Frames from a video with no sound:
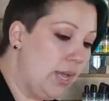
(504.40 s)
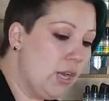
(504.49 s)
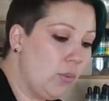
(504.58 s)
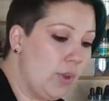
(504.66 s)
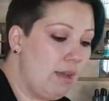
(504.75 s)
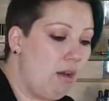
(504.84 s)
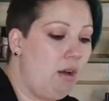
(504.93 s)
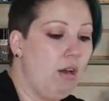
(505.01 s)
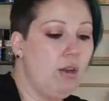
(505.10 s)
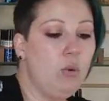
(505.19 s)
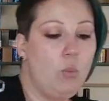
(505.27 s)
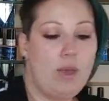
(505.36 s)
here we
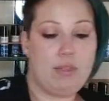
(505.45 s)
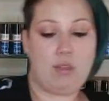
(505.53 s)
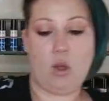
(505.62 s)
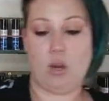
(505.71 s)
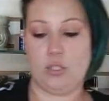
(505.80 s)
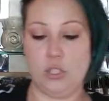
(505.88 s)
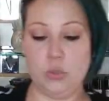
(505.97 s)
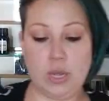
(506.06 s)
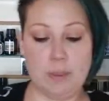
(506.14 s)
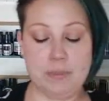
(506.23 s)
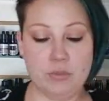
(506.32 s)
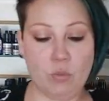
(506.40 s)
are with our 2
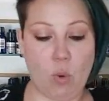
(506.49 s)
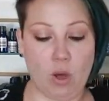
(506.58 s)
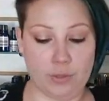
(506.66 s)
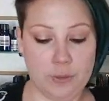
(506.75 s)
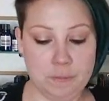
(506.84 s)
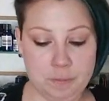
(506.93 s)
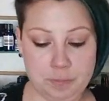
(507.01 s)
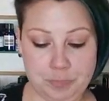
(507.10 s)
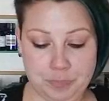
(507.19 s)
cups of water.